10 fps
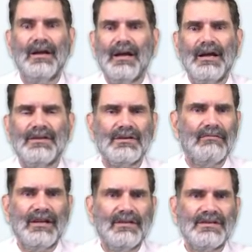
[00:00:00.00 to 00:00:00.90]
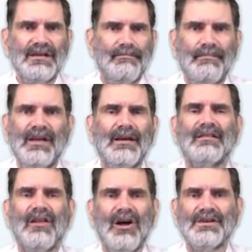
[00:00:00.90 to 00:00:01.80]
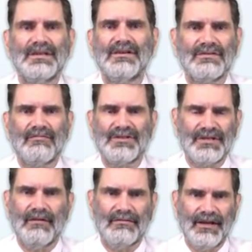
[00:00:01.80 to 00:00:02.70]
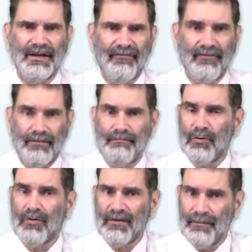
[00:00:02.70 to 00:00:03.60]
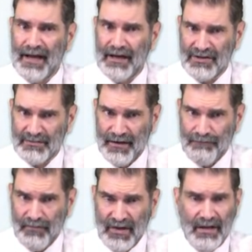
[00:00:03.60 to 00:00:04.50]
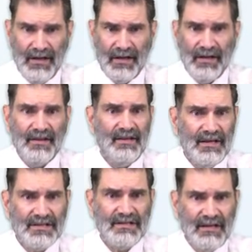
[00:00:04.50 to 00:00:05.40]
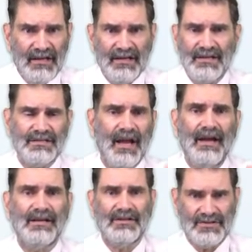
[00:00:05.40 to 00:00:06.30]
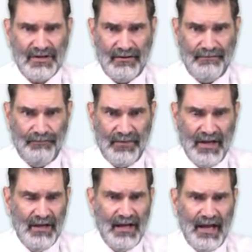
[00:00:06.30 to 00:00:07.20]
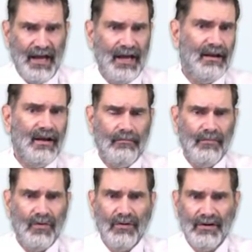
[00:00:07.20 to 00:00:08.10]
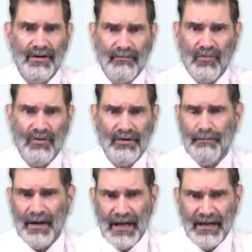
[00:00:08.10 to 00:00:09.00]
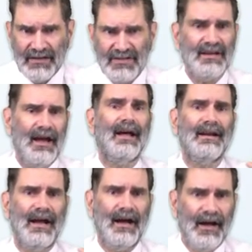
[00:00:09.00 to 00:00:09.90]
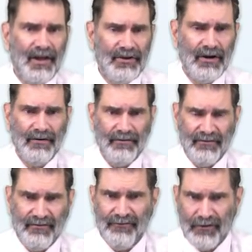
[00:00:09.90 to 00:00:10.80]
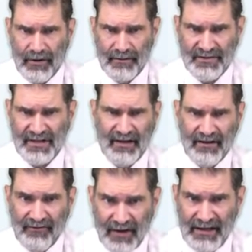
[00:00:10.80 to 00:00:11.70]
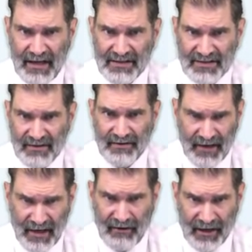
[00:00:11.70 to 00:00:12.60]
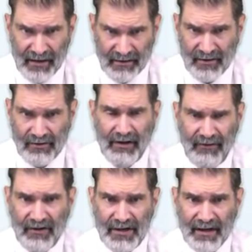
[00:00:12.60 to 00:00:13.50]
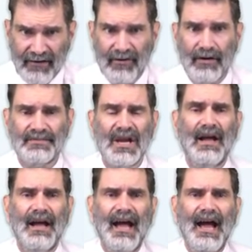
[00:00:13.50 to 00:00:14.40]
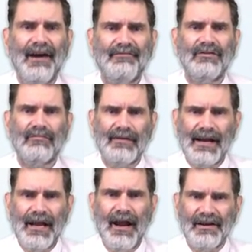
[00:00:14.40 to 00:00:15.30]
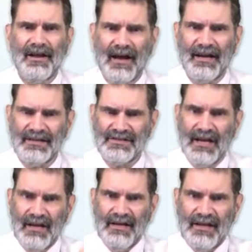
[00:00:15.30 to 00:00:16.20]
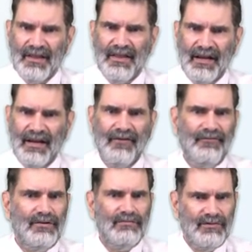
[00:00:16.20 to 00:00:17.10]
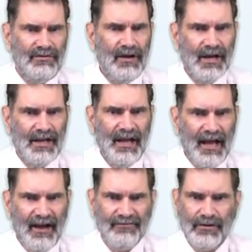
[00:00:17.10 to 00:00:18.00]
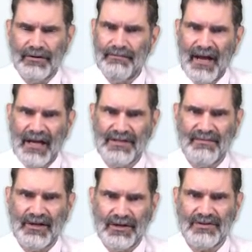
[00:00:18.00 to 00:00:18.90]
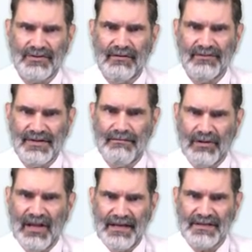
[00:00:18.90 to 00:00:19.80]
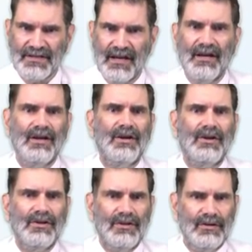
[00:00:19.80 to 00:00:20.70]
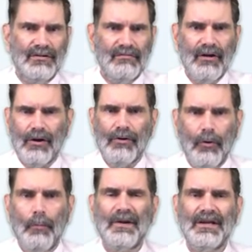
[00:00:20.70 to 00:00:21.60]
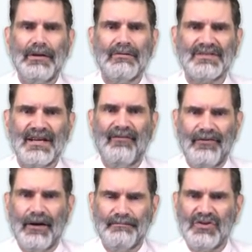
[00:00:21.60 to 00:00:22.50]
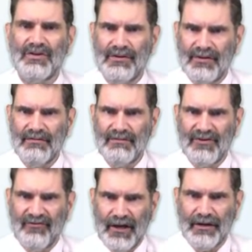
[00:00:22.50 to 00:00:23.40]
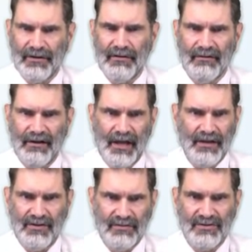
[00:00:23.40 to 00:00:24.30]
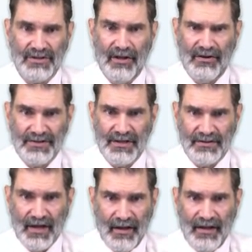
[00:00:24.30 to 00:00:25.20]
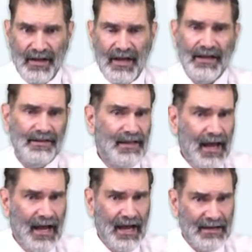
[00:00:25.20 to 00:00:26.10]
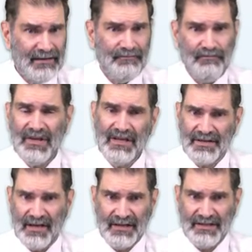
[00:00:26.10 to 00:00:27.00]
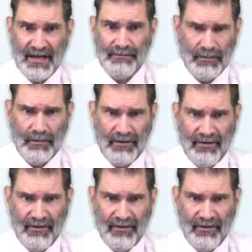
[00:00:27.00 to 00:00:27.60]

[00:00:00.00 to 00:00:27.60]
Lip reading: And so we can see big losses resulting from poor management. This is a concern. And more banks and other firms in the finance area, including fintech firms, have to recognize that if you do not have good management controls in place, you are opening yourself up to huge failure and huge losses. And that is unacceptable.